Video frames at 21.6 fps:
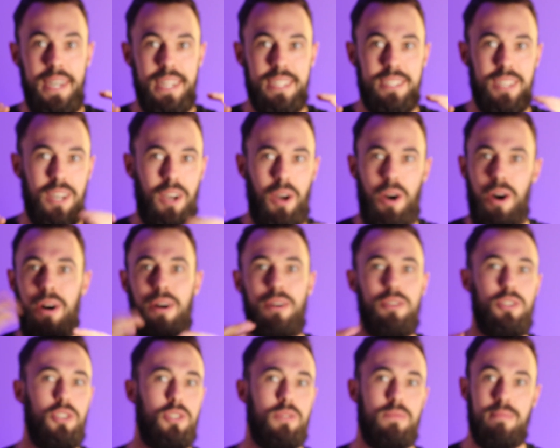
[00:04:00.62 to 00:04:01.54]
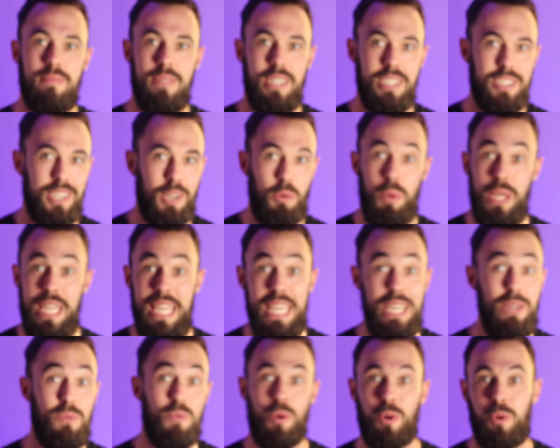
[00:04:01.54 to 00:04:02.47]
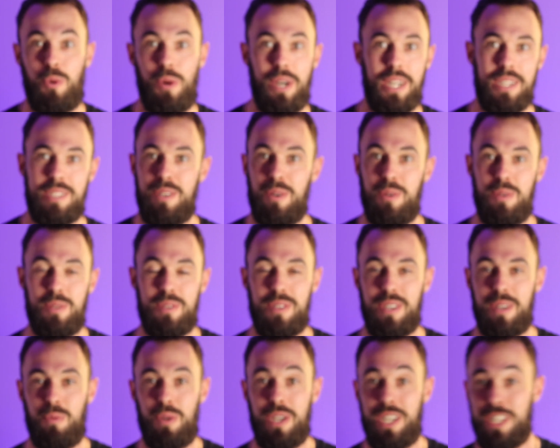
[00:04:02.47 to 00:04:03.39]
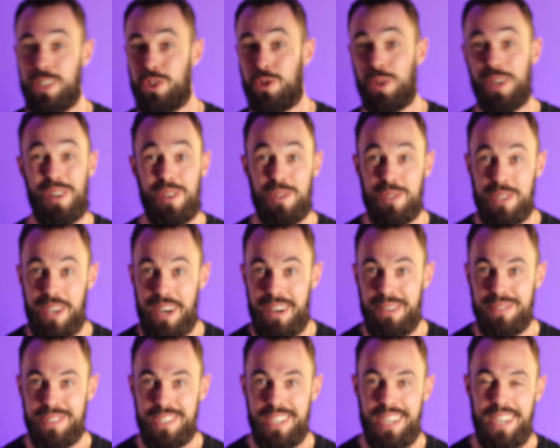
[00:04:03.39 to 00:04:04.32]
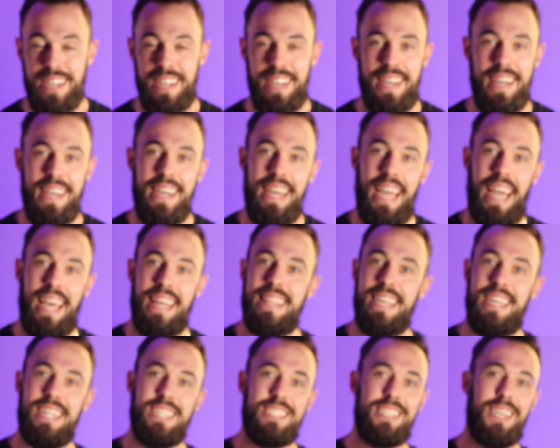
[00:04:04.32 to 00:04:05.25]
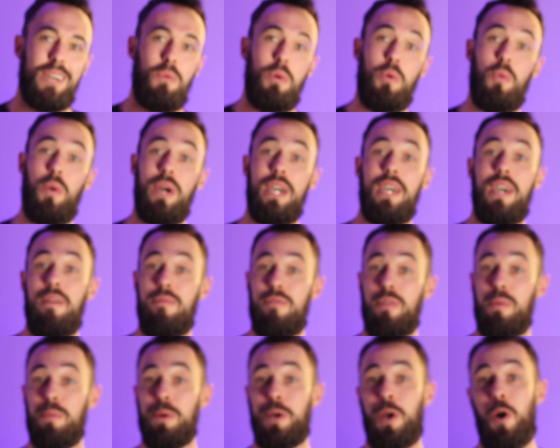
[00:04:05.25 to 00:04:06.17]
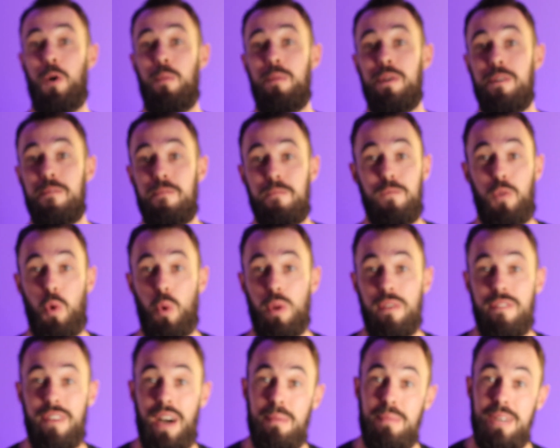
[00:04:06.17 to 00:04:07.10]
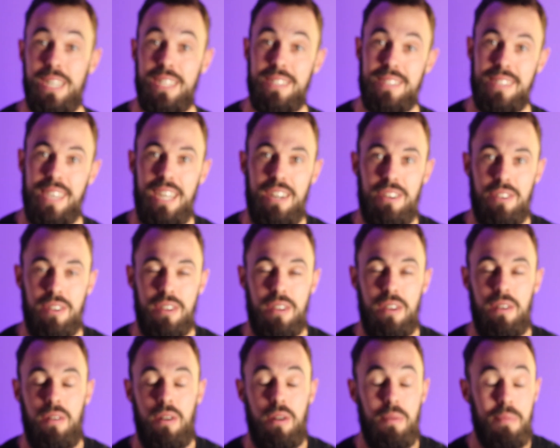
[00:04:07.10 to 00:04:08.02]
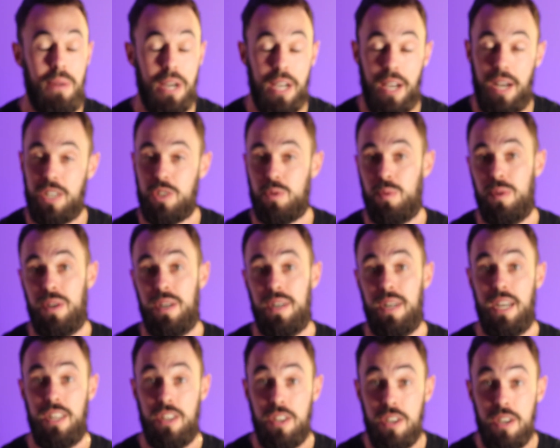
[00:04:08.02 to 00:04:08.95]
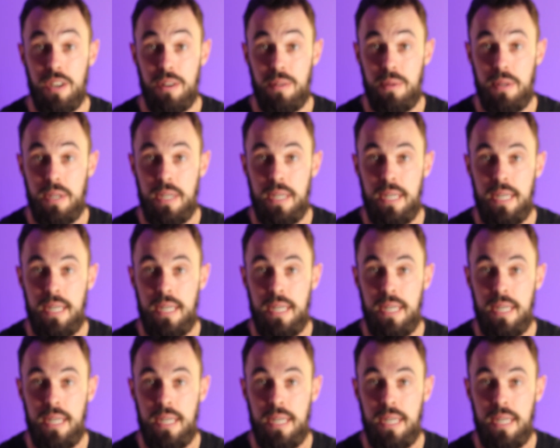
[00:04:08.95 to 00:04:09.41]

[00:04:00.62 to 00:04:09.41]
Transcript: And it's like, oh, it's like we eat real quick. So it's like we can trick ourselves. And then it's like we wake up from a coma 45 minutes later and go, oh my gosh, what did I do?